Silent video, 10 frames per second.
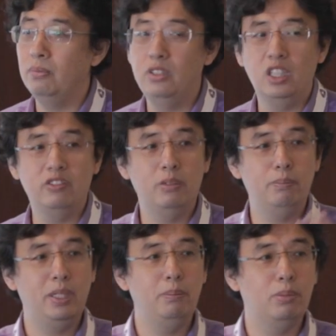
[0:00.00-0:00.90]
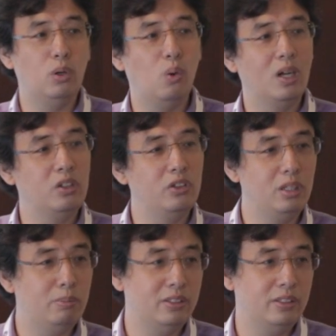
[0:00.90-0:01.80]
Different people want to do
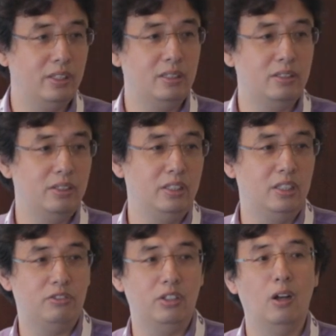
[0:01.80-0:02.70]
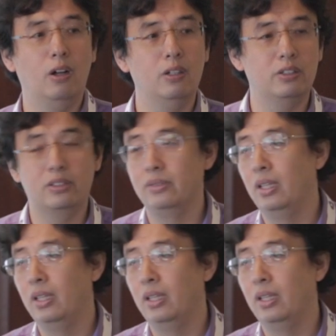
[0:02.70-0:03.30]
different things in different orders.